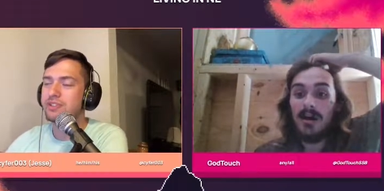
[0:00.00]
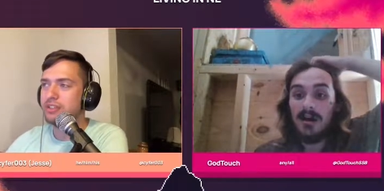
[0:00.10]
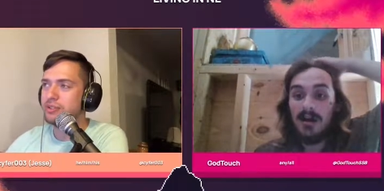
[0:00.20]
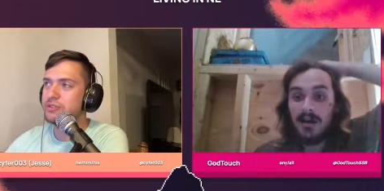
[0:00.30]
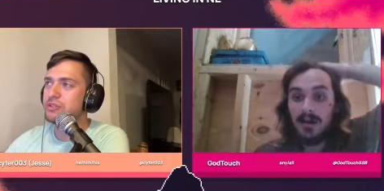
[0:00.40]

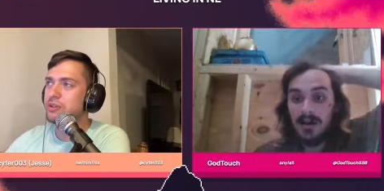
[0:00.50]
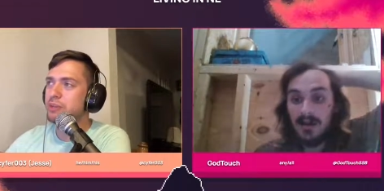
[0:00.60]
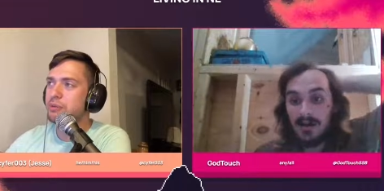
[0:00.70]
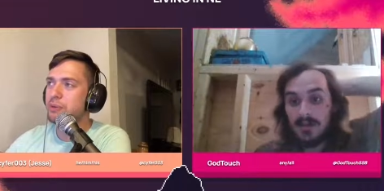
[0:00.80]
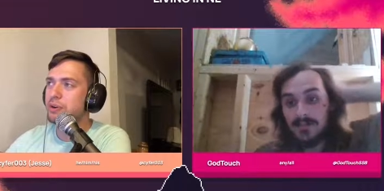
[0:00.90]
Speaker 1: who's a big
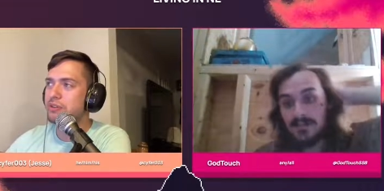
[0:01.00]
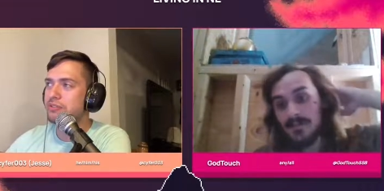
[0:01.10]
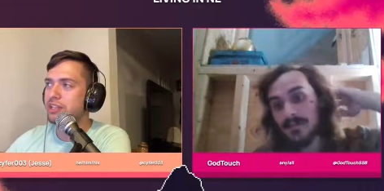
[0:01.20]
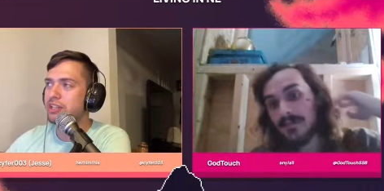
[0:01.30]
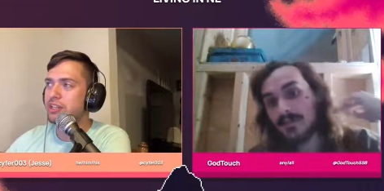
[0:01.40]
part of
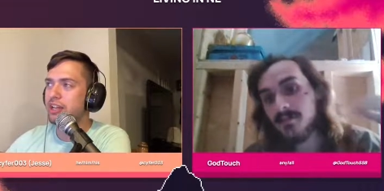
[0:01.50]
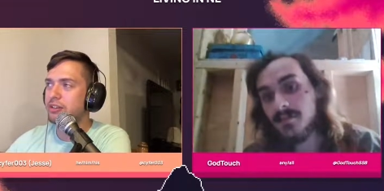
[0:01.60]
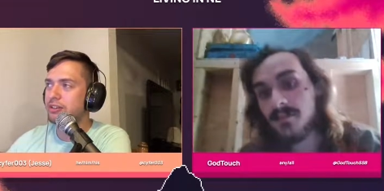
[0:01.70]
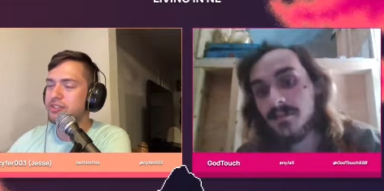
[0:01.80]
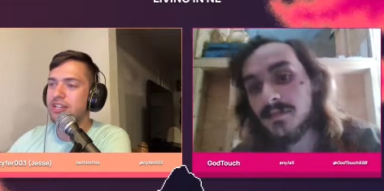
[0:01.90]
getting that all
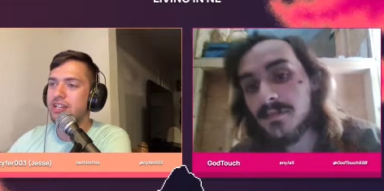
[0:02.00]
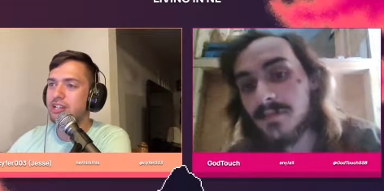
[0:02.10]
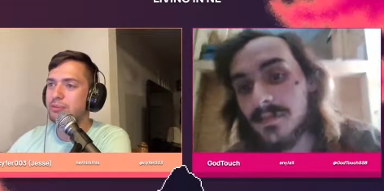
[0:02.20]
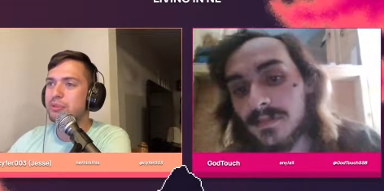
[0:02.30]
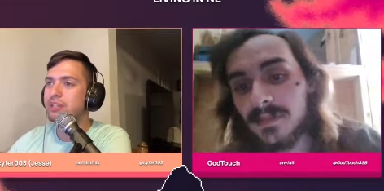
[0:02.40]
set up,
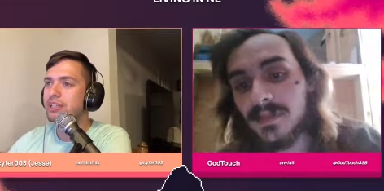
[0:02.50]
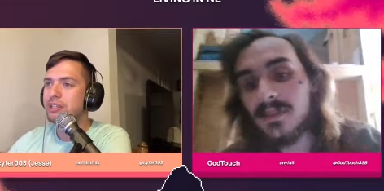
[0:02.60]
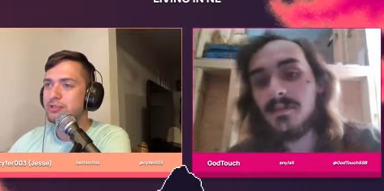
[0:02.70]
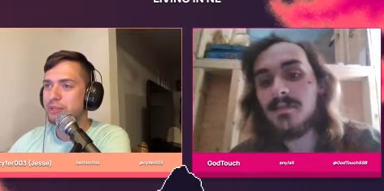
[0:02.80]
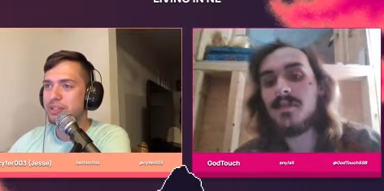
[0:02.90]

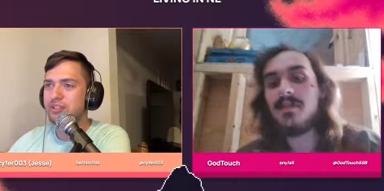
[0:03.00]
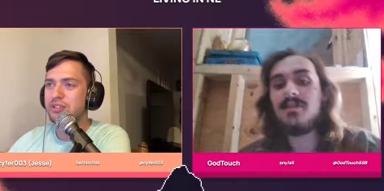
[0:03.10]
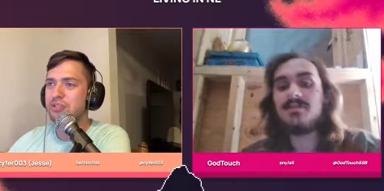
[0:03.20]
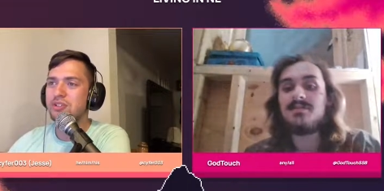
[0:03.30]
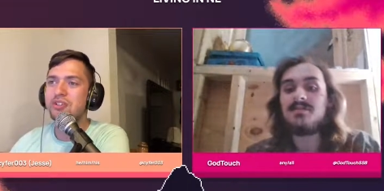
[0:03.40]
but you're
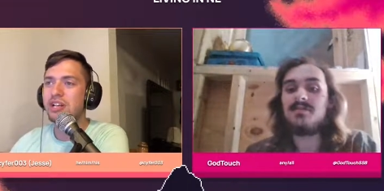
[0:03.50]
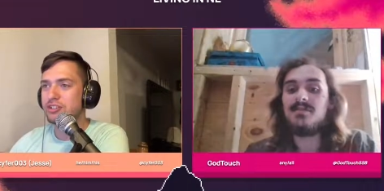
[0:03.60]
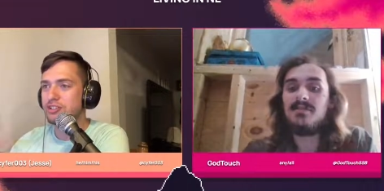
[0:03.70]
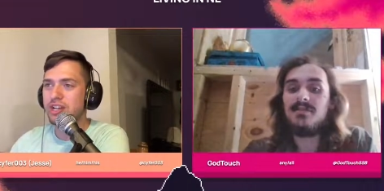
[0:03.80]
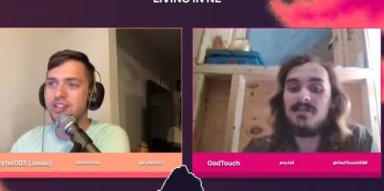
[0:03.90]
you're not
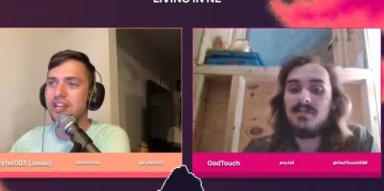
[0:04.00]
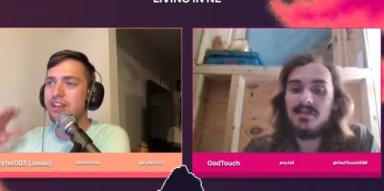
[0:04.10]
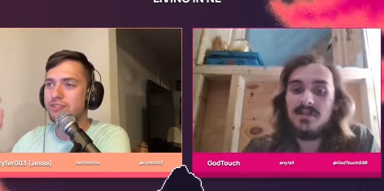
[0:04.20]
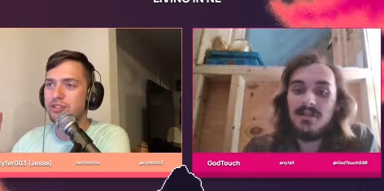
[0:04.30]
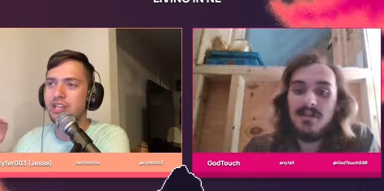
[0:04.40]
trying to have
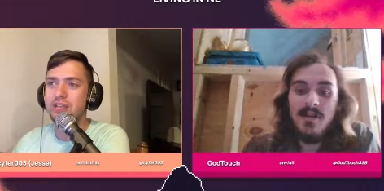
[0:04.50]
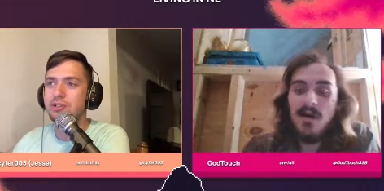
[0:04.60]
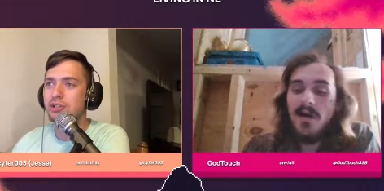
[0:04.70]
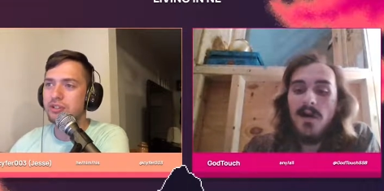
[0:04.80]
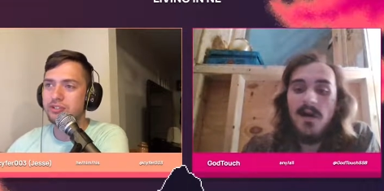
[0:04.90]
your name
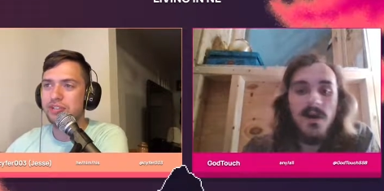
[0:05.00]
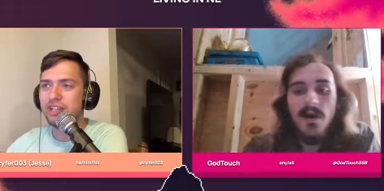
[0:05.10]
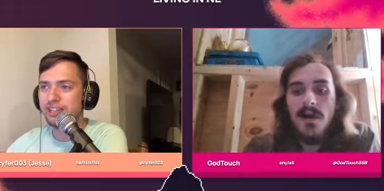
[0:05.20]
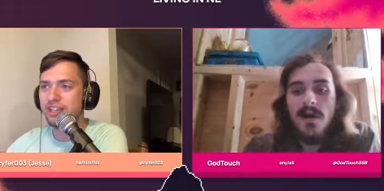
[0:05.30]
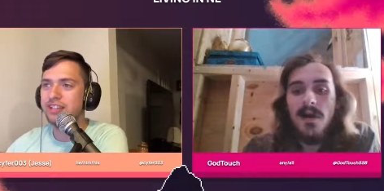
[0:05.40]
called or
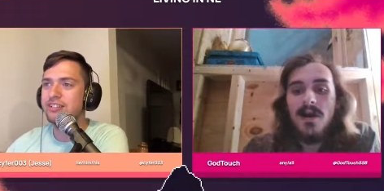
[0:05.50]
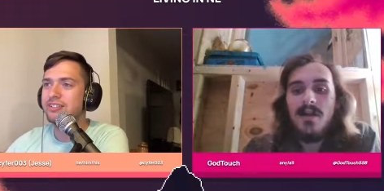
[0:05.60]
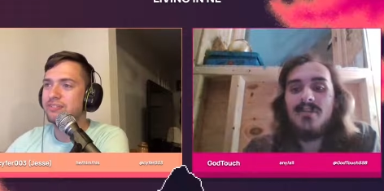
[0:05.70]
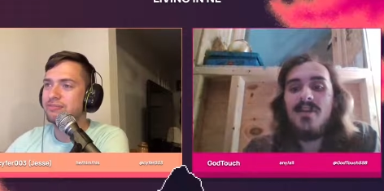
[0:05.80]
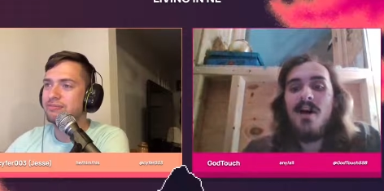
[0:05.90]
anything.
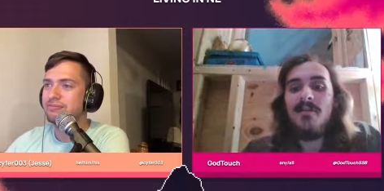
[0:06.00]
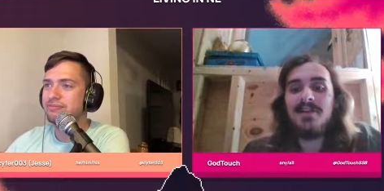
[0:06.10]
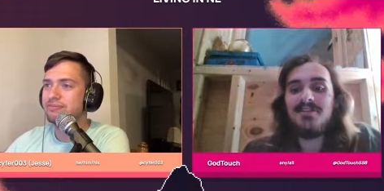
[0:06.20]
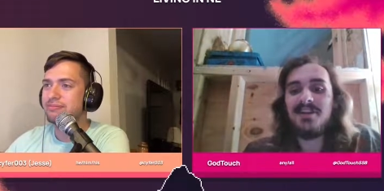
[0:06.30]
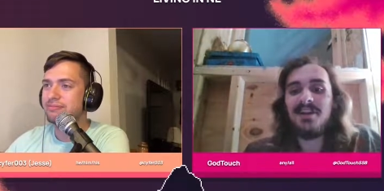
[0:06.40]
Speaker 2: No, I'm
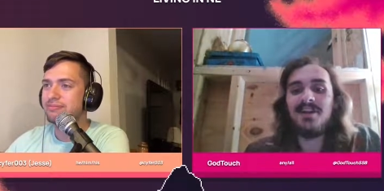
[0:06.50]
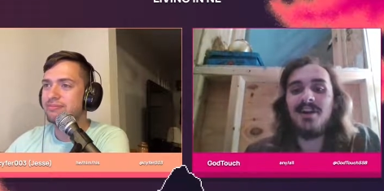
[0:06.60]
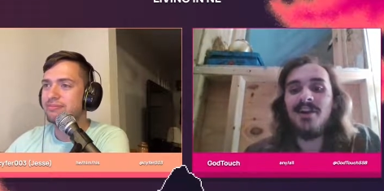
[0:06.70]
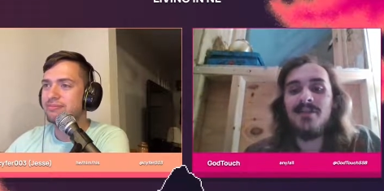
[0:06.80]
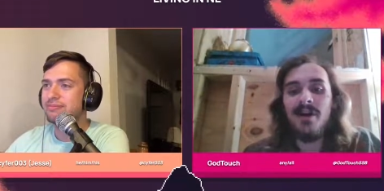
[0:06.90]
not trying to get on
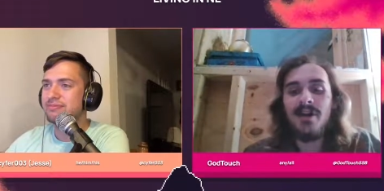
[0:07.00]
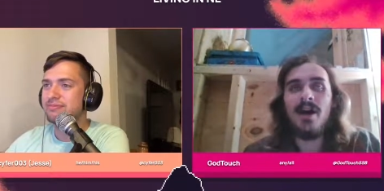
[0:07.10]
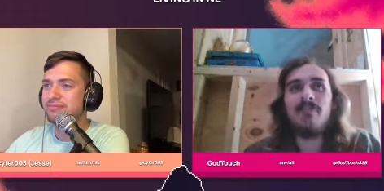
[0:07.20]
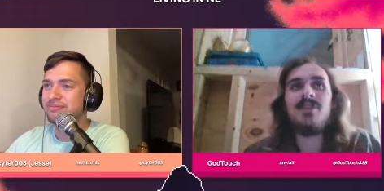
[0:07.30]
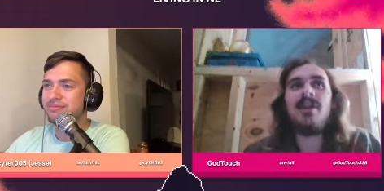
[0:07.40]
God of the Mod.
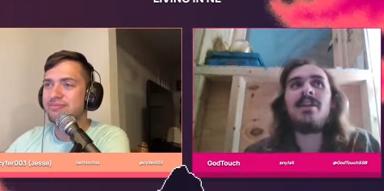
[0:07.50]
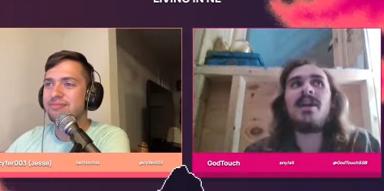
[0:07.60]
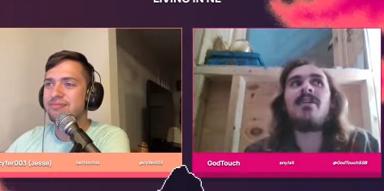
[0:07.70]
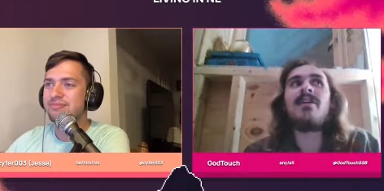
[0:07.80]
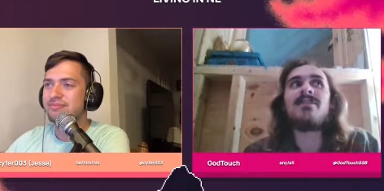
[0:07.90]
I'm trying to
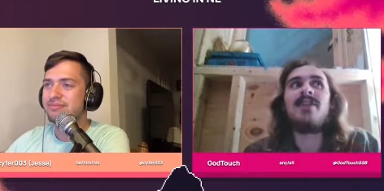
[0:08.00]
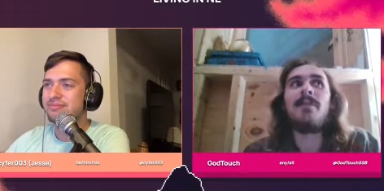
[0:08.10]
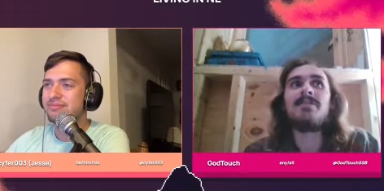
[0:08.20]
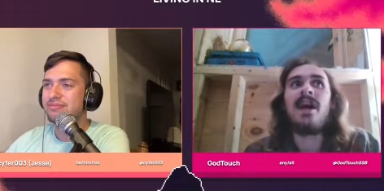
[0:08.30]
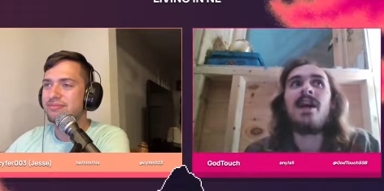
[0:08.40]
get like
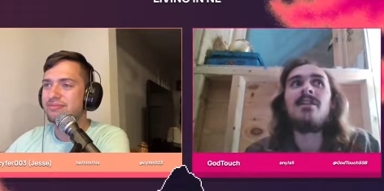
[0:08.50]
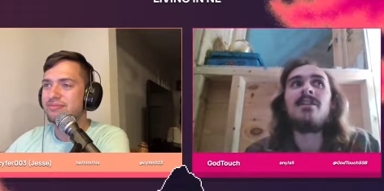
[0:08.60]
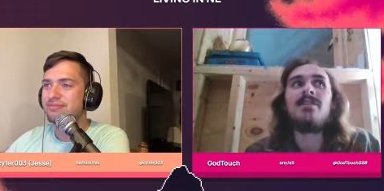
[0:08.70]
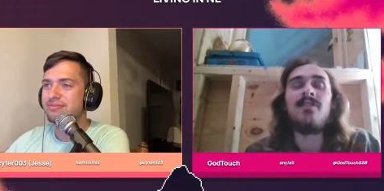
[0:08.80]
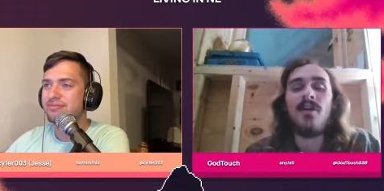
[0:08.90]
top
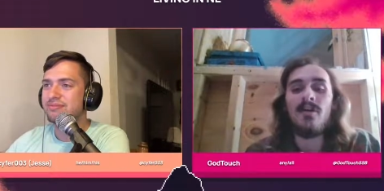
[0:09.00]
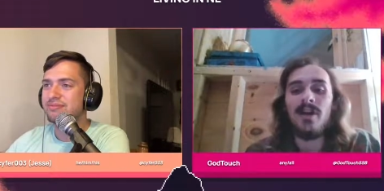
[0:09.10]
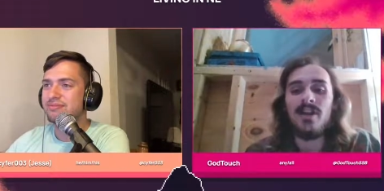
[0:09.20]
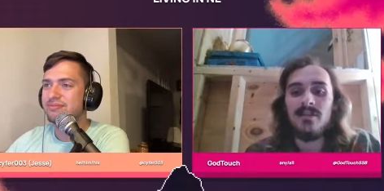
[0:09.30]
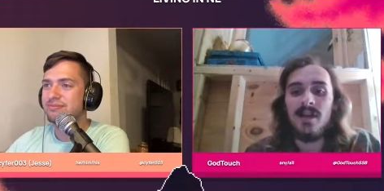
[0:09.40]
ten
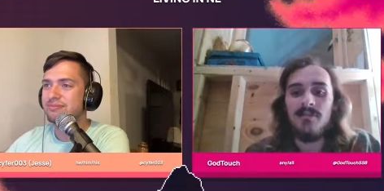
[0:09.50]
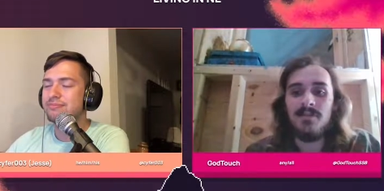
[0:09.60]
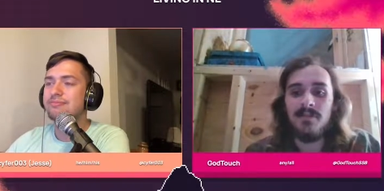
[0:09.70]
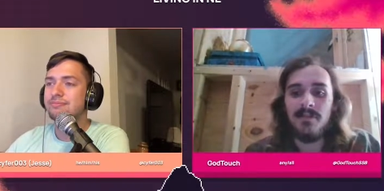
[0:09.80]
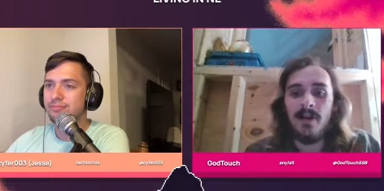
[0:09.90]
though in in
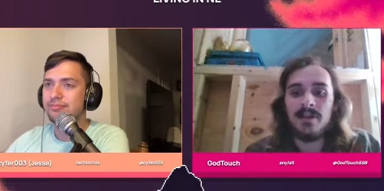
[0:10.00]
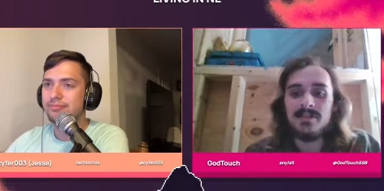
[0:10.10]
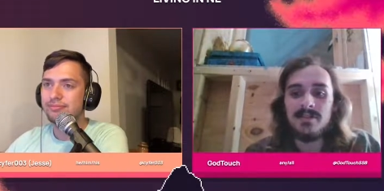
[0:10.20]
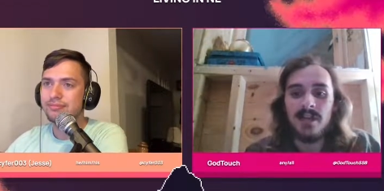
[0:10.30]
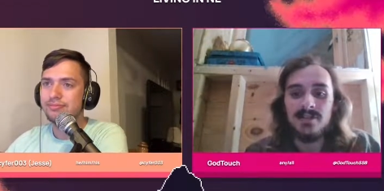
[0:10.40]
P
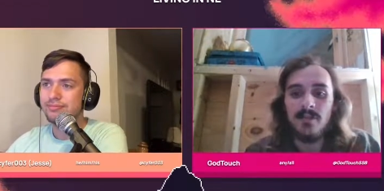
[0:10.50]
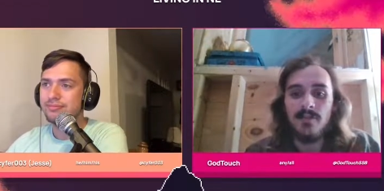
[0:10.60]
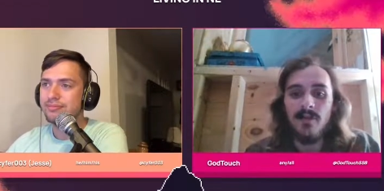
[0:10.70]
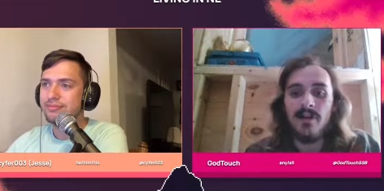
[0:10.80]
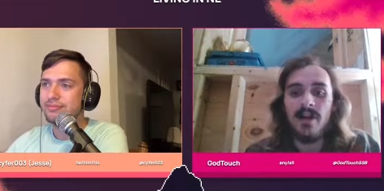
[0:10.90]
plus at
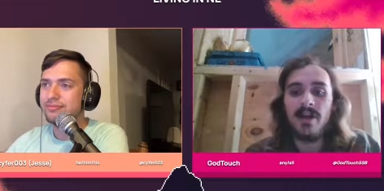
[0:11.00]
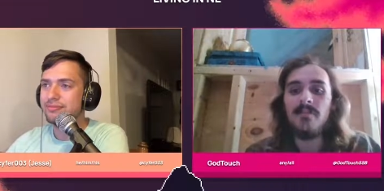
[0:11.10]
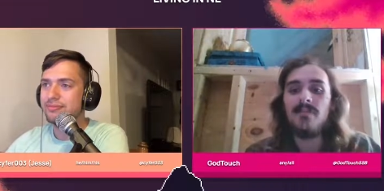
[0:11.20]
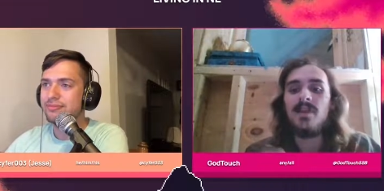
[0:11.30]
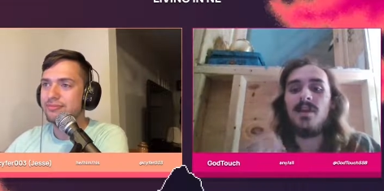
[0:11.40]
some point. Like